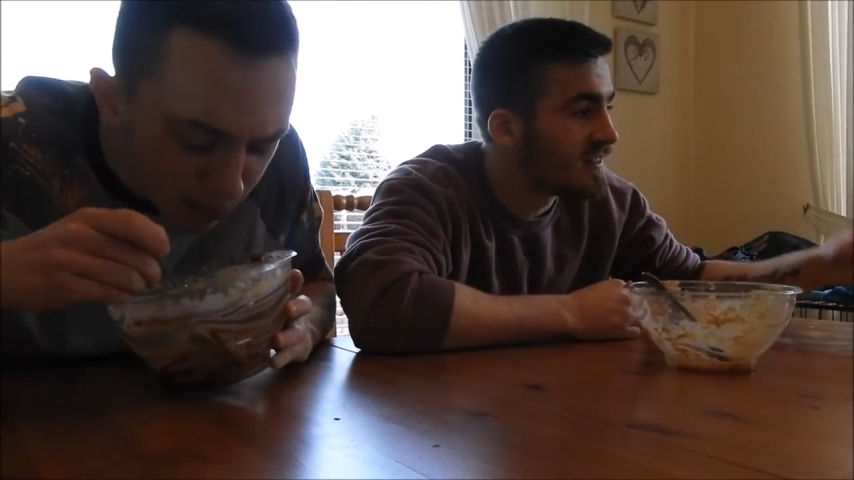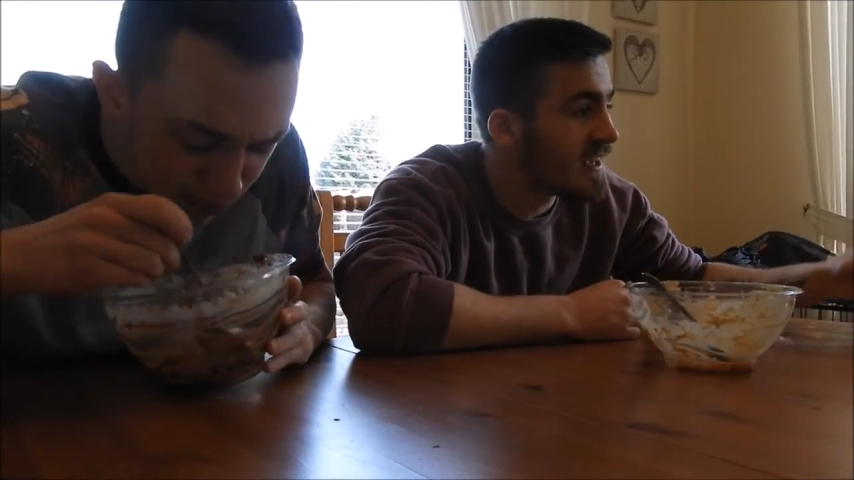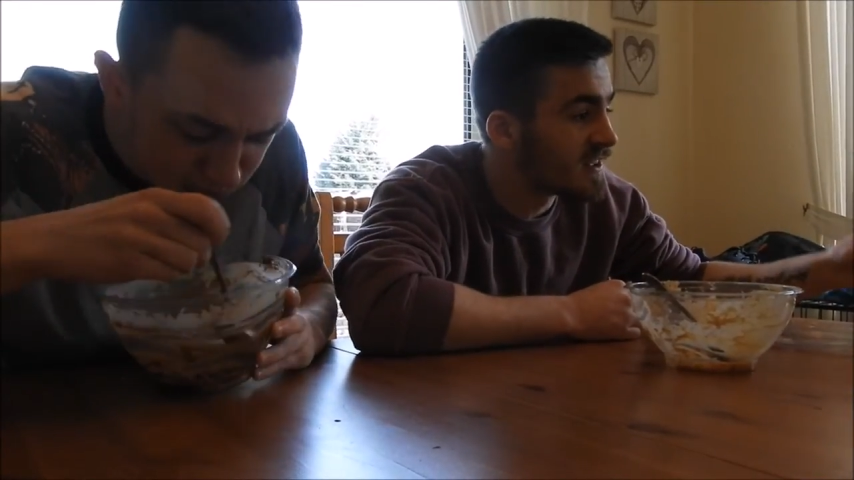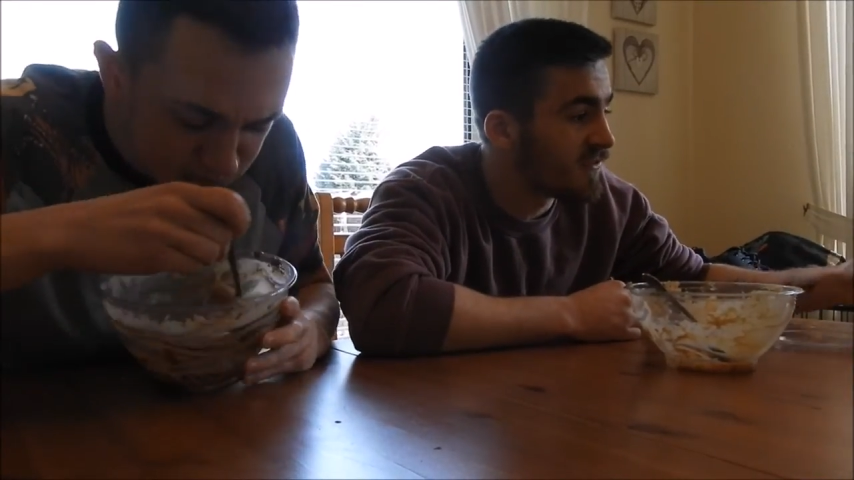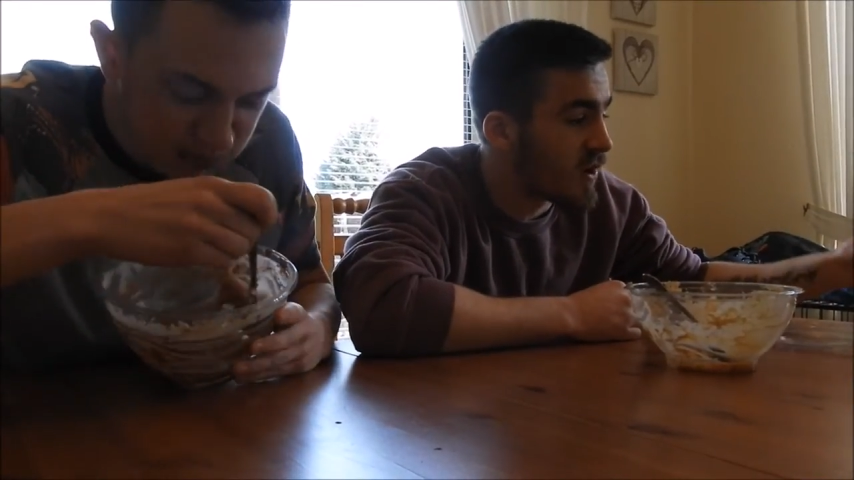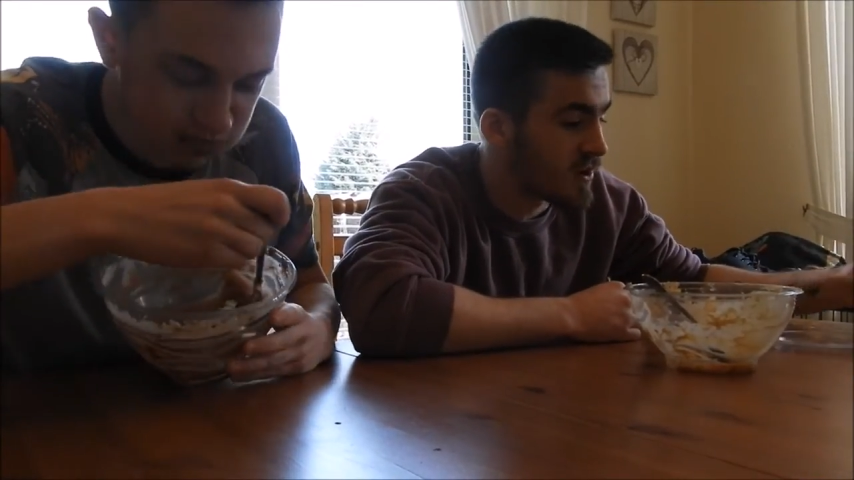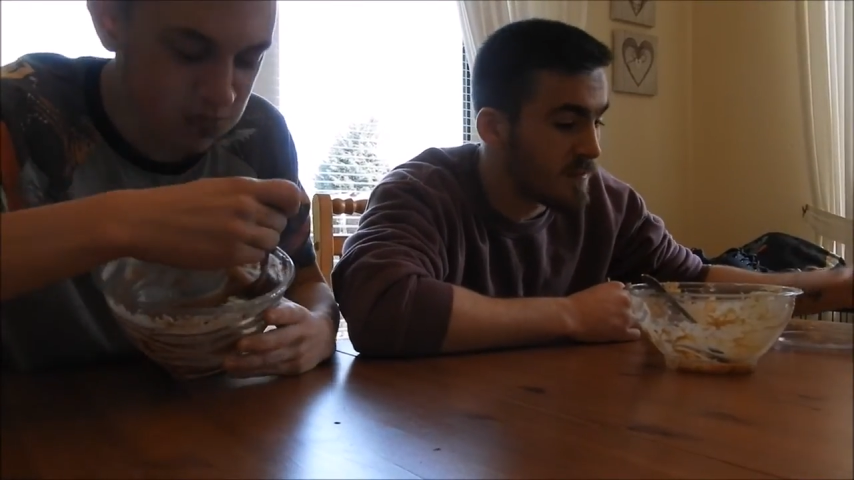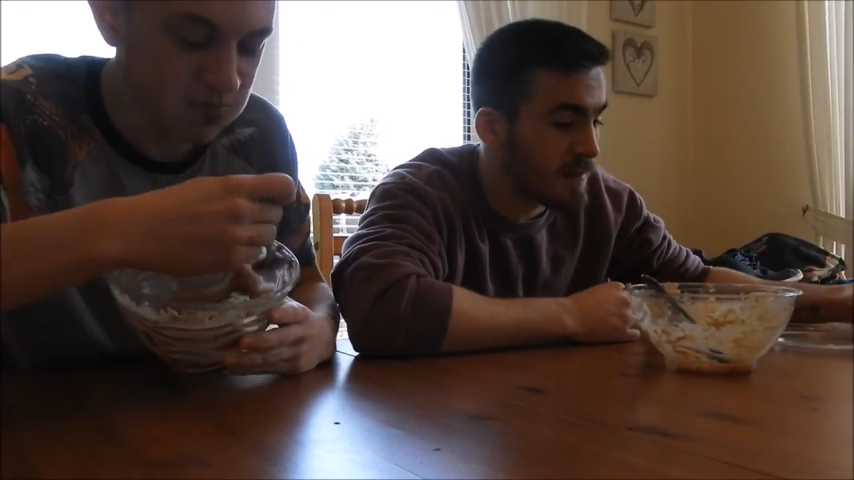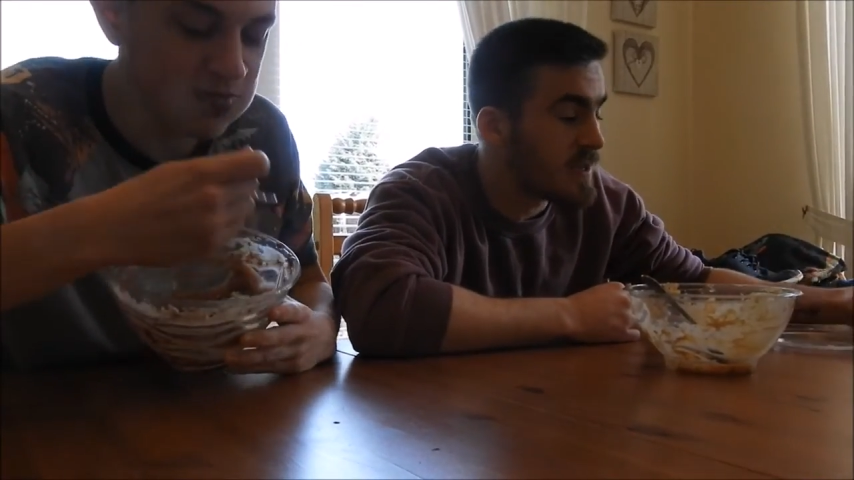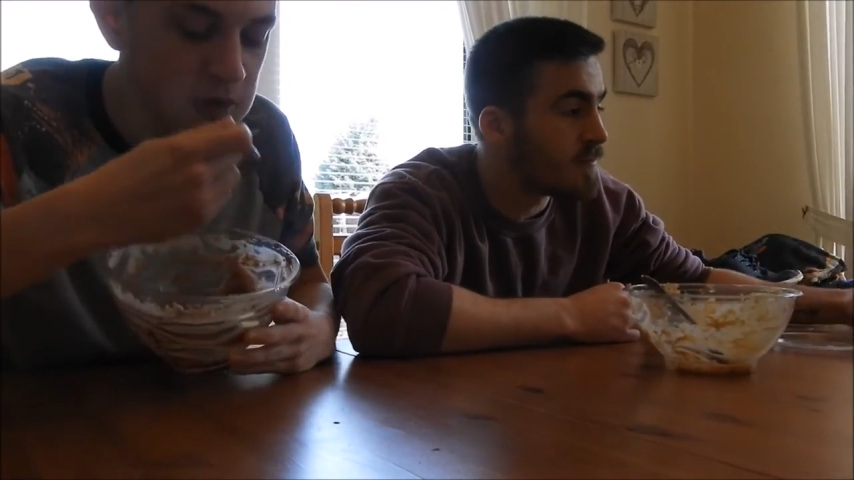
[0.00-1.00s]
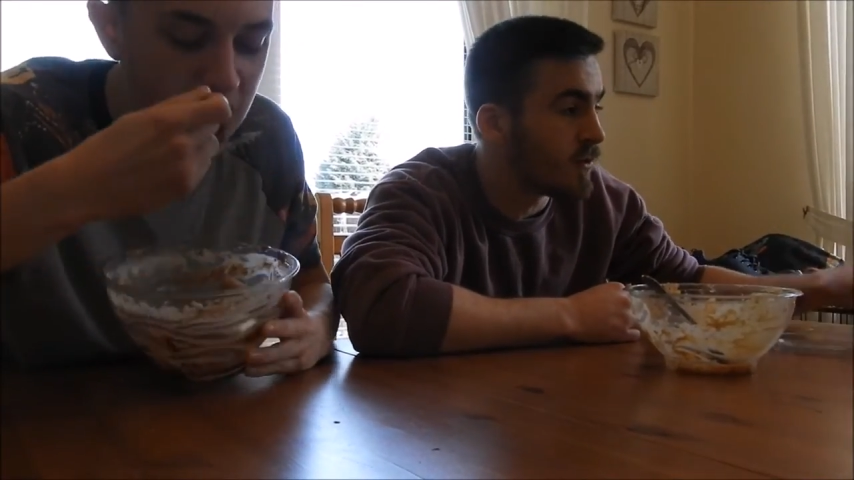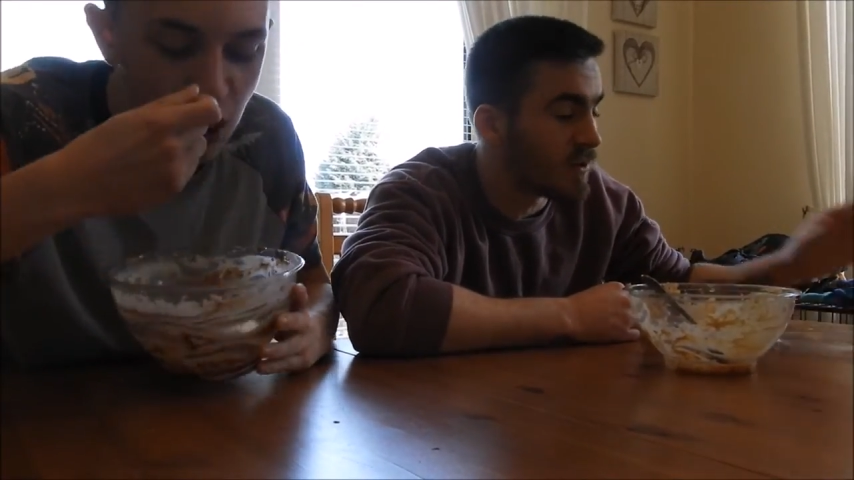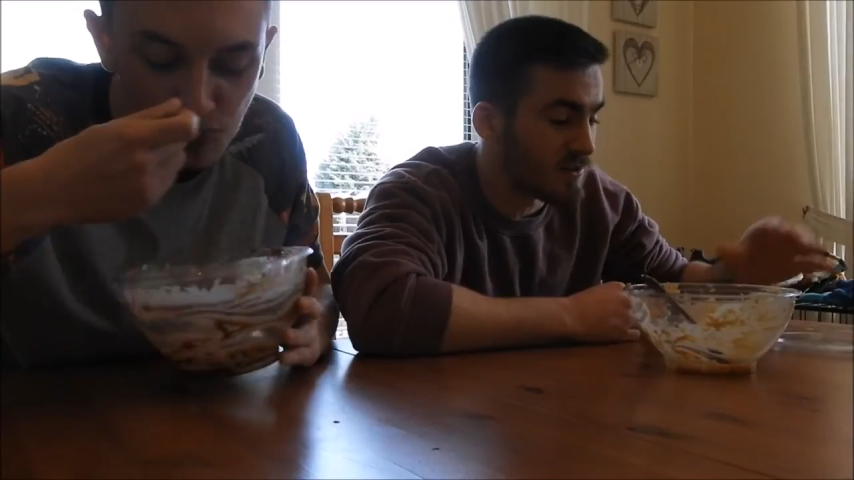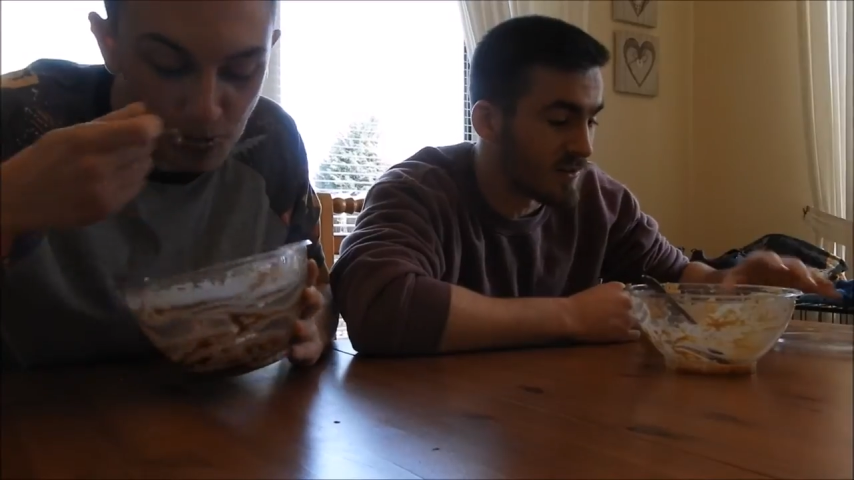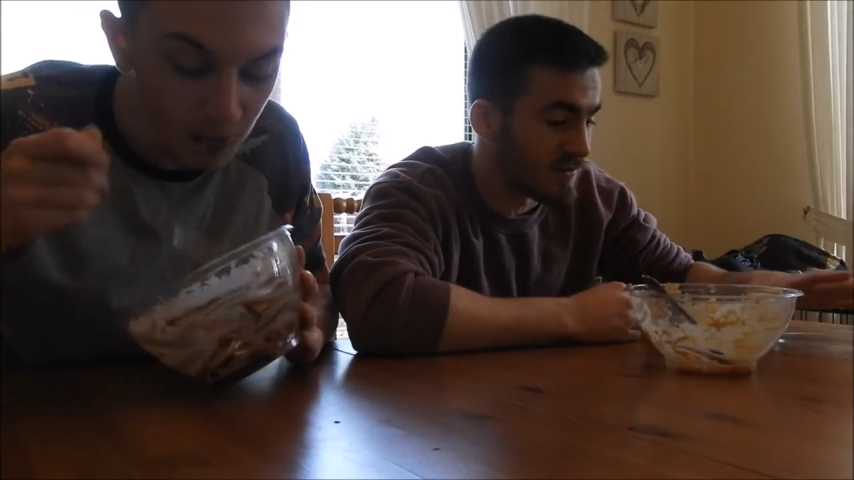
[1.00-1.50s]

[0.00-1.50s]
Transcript: six fucking people, and I